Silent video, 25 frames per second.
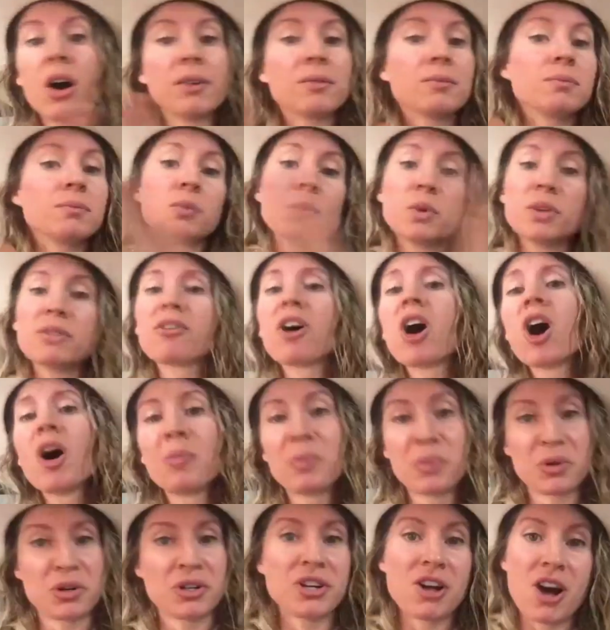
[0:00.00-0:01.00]
we've all
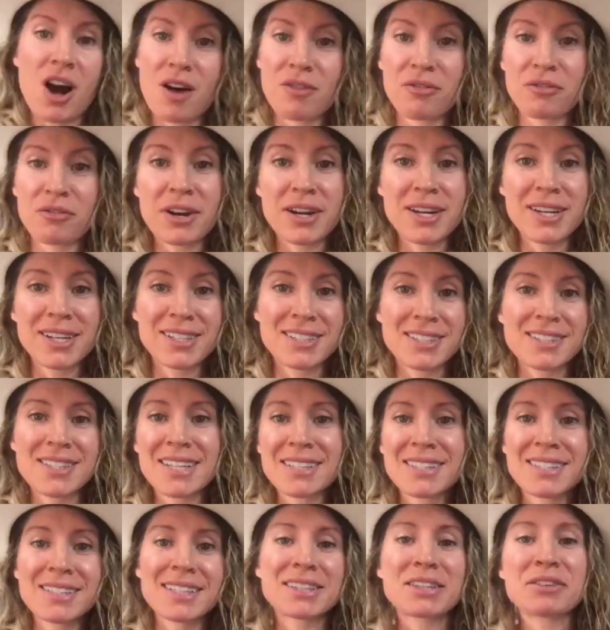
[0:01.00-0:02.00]
put off, right? Because
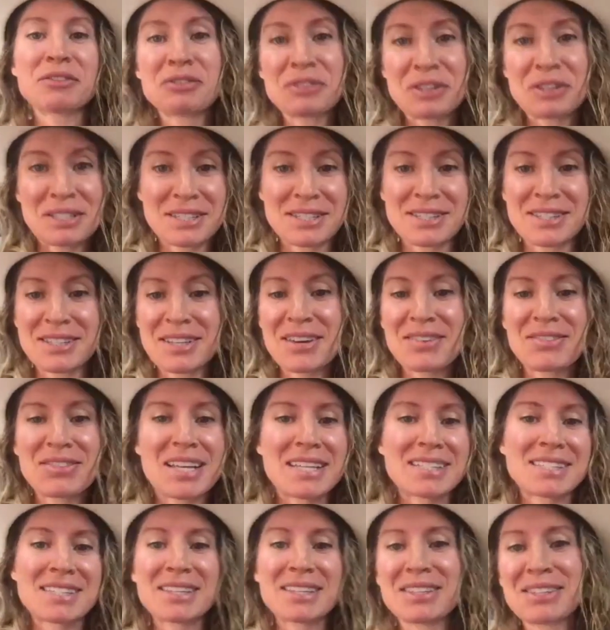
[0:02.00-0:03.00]
that's not the fun stuff.
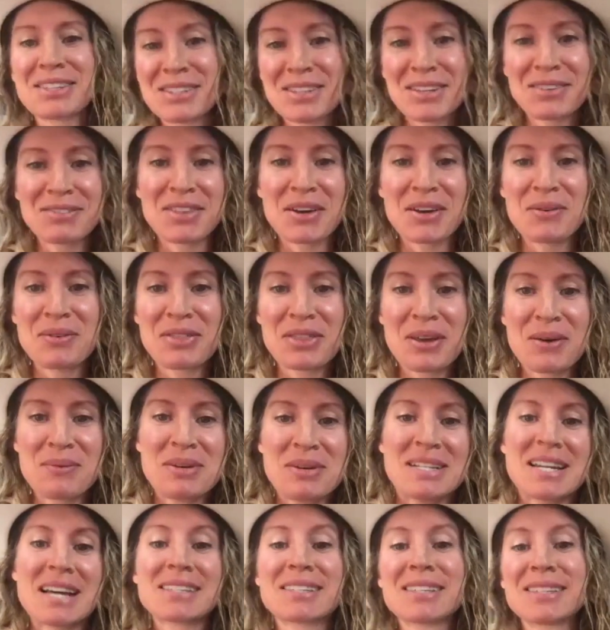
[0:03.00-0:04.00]
That's not the stuff that we
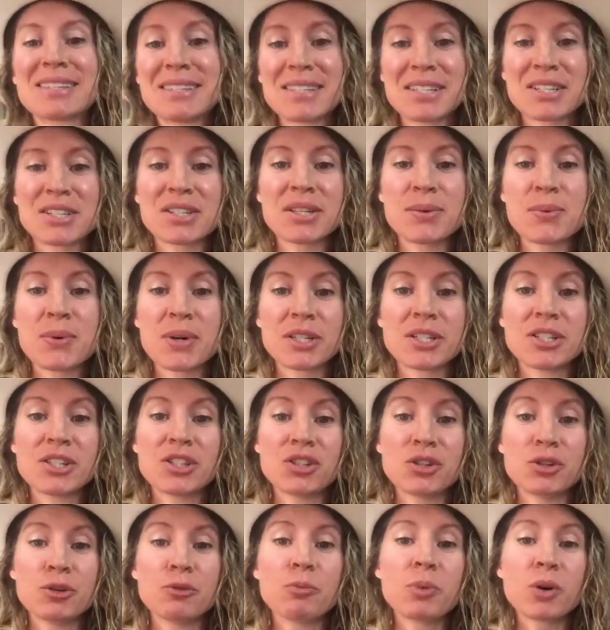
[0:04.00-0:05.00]
necessarily want to
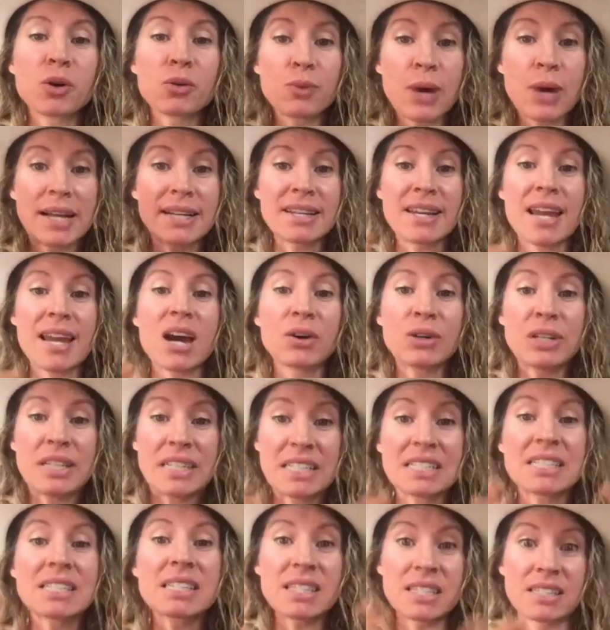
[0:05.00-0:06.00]
do. But right now
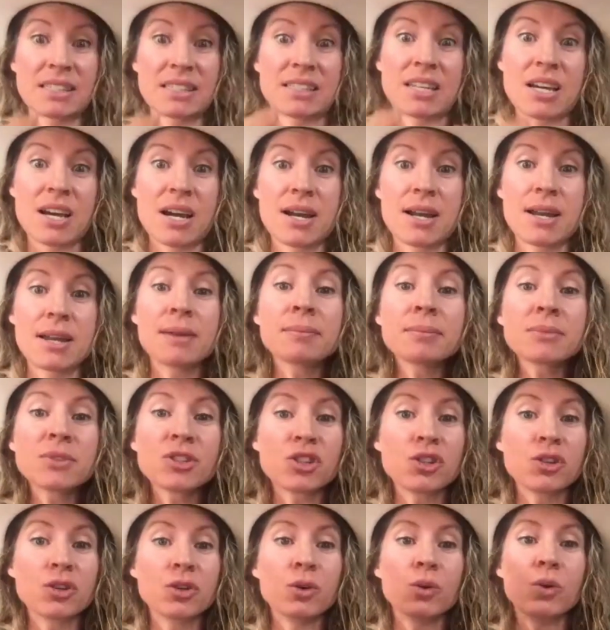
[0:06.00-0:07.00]
is the time
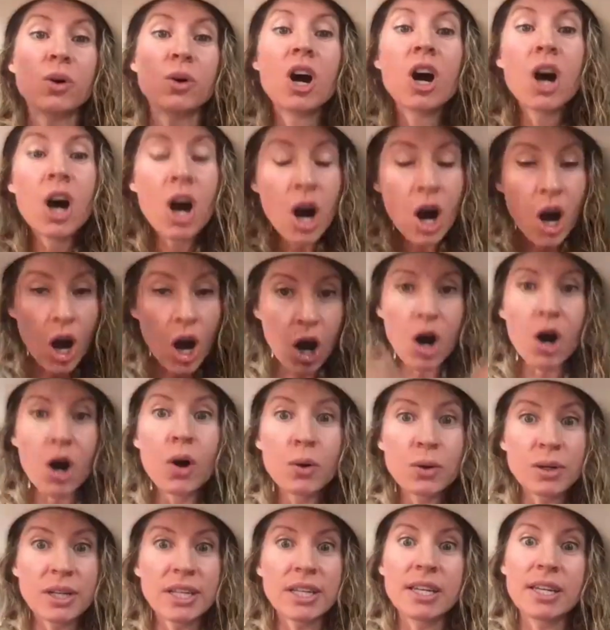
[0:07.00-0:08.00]
to
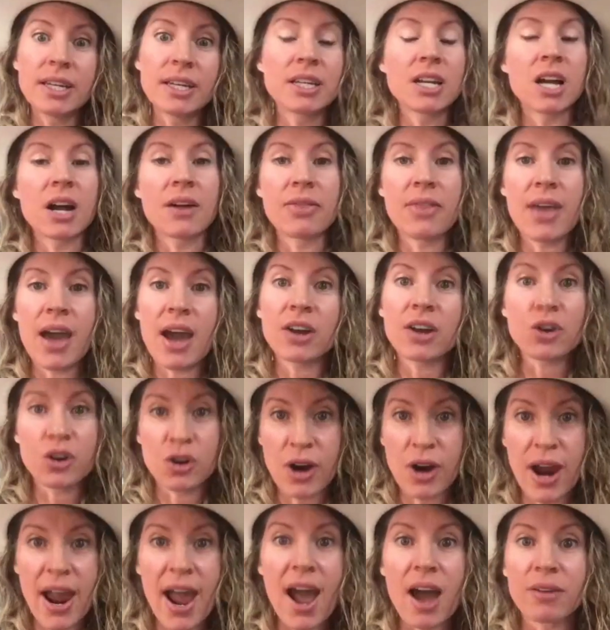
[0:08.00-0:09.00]
hone in on that
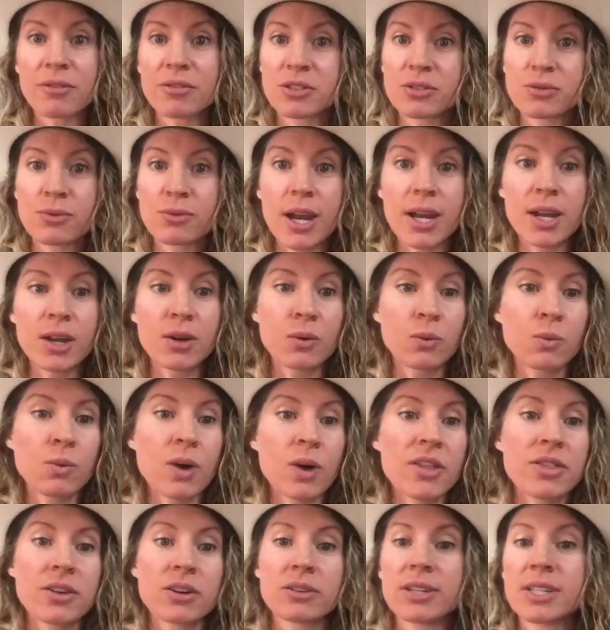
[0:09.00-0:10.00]
craft, right?
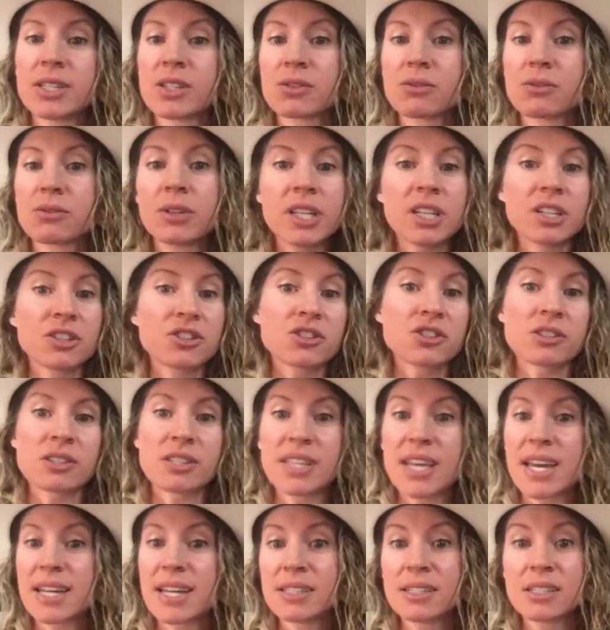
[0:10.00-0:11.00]
Whether it's really
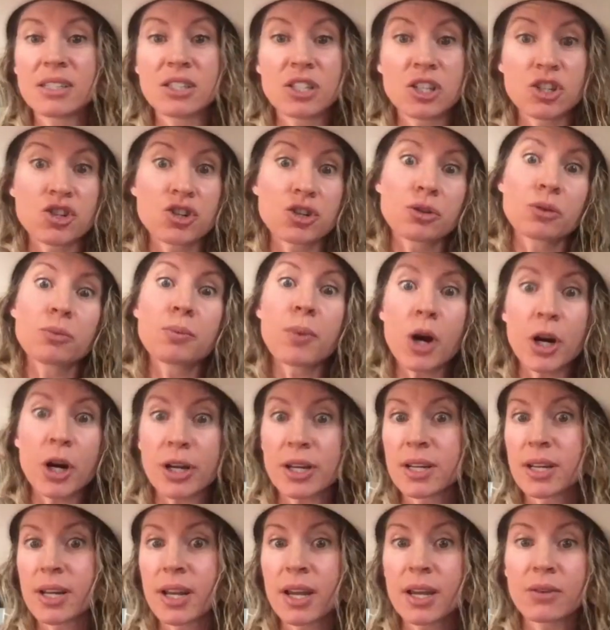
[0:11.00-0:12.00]
understanding digital
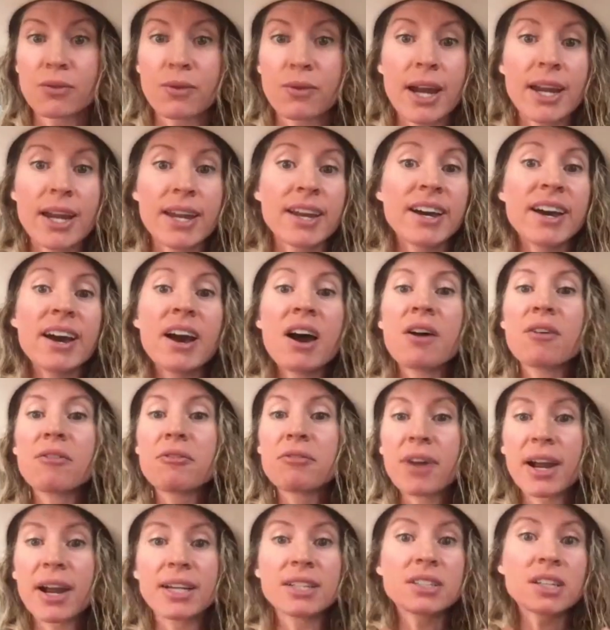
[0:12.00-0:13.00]
marketing, right?
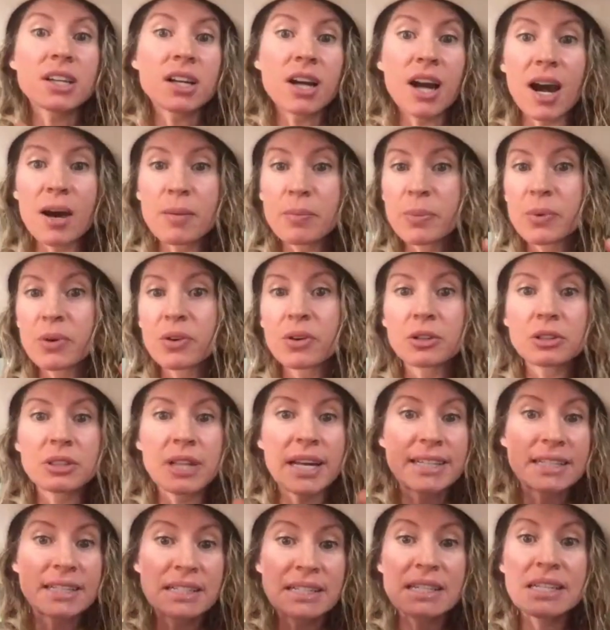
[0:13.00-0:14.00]
Find a couple
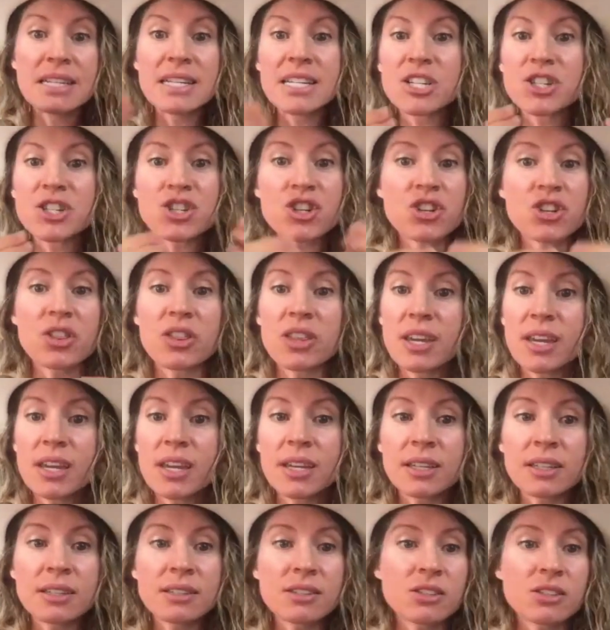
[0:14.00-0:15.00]
like niche
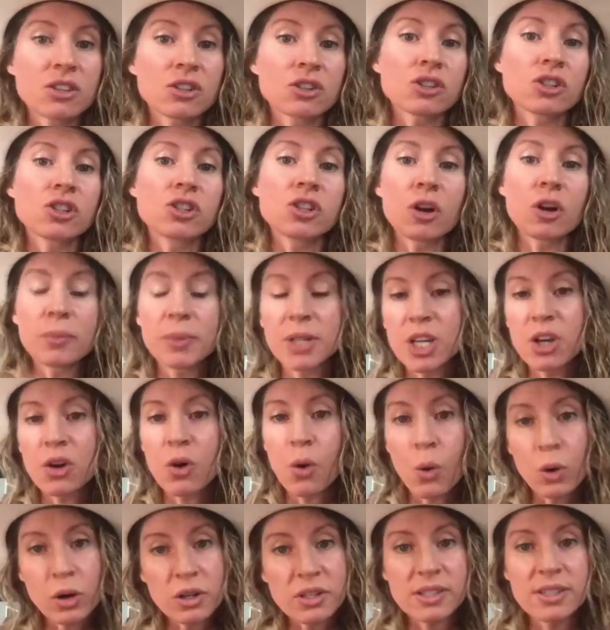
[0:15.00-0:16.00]
things. There's so many
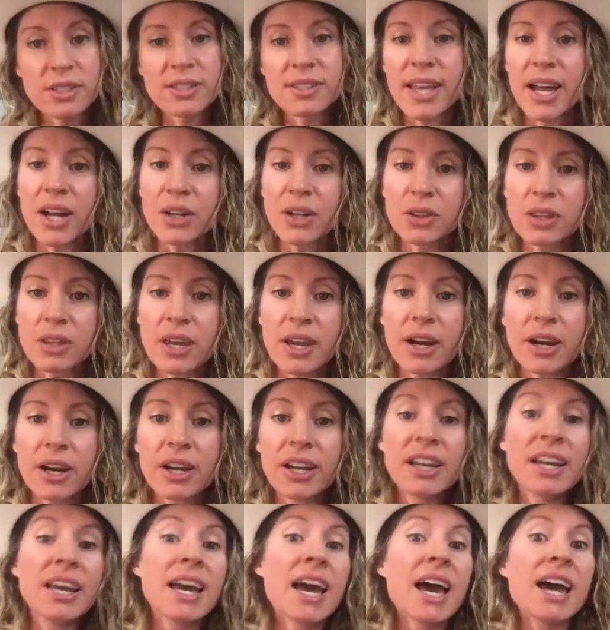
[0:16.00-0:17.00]
courses out there.
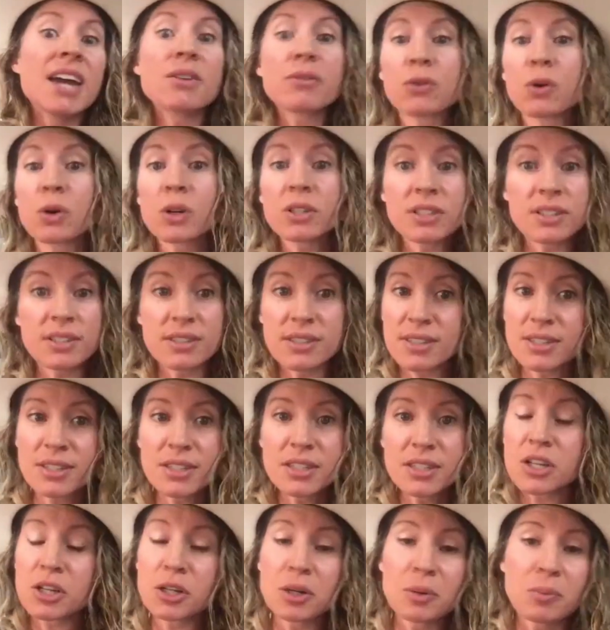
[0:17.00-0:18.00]
And of course, this
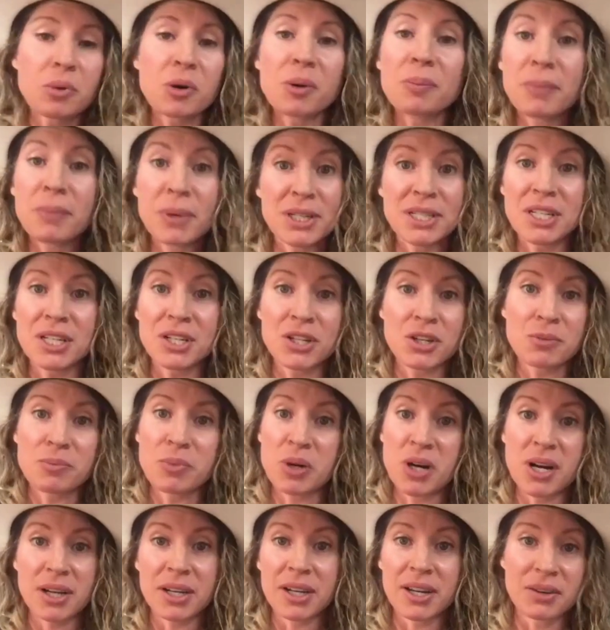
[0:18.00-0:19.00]
isn't going to put money in your
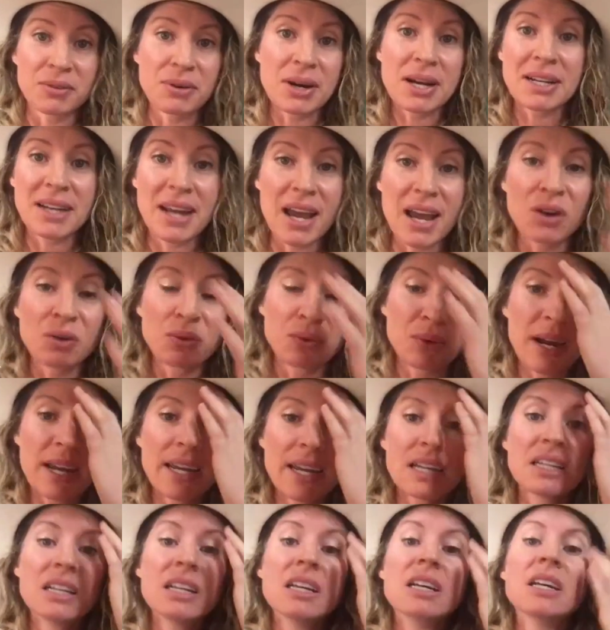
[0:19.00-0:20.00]
pocket right now,
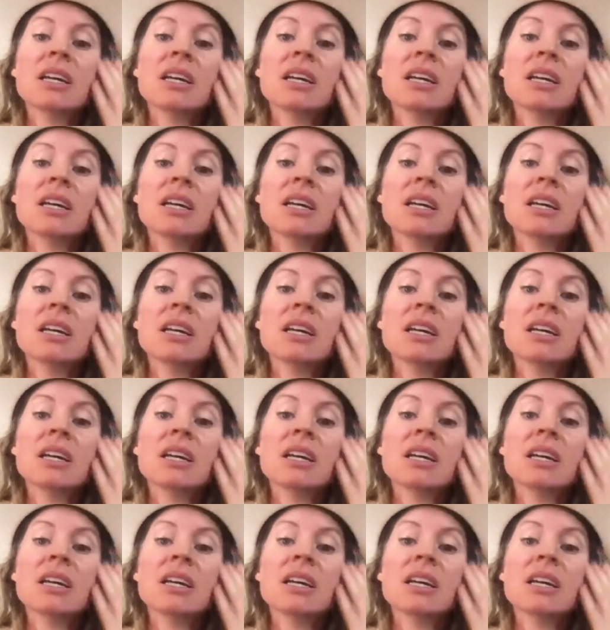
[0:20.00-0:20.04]
right?